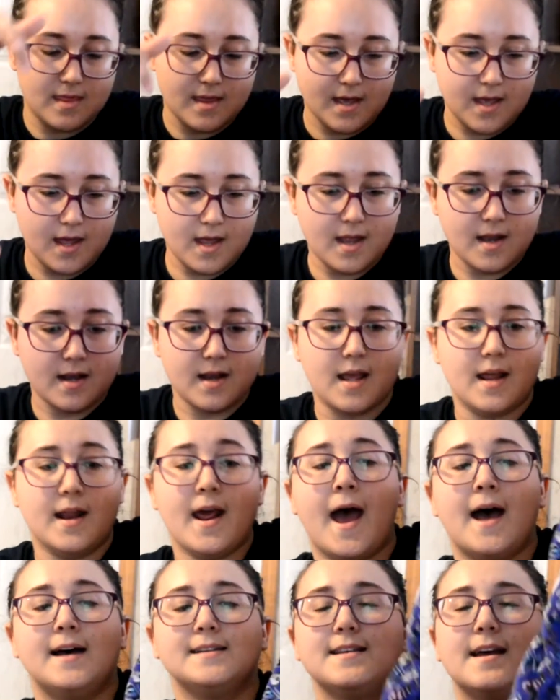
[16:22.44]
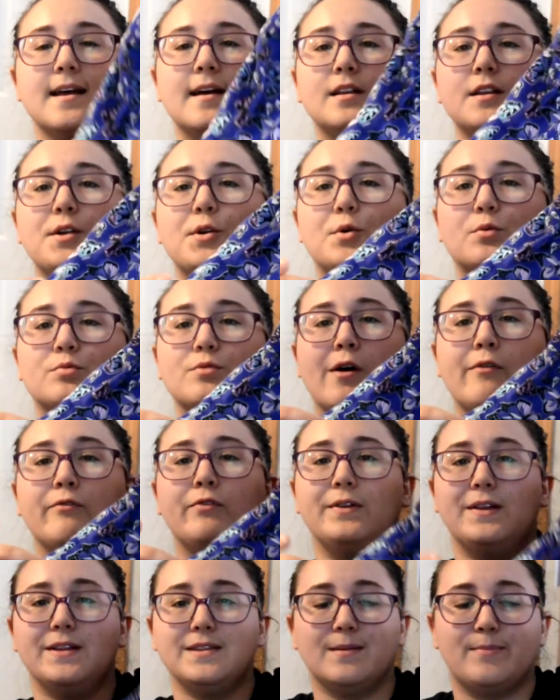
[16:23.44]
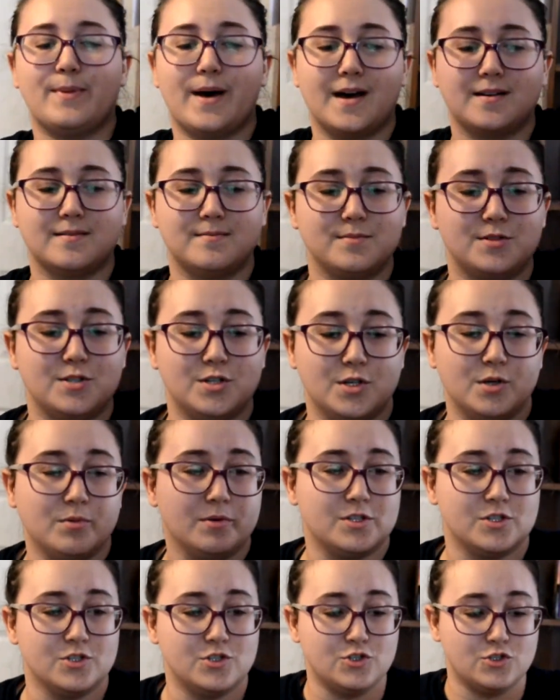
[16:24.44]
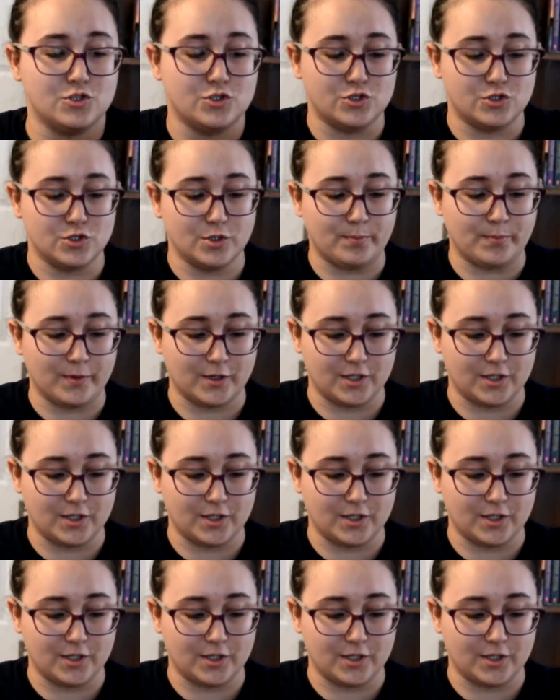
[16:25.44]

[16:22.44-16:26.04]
then it has like a little ruffle at the bottom too, which is super